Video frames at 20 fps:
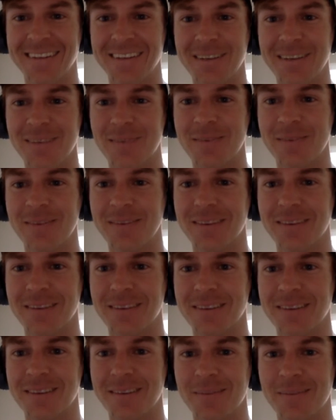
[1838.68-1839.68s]
yeah, no, we,
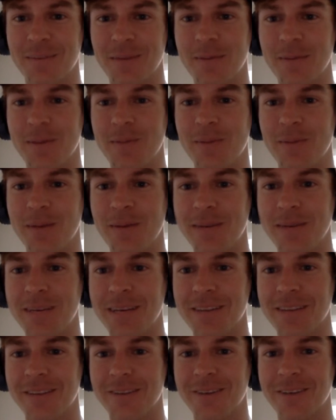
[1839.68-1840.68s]
we will maybe, do it. Maybe down
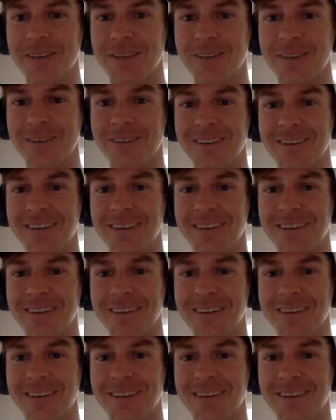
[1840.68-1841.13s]
the road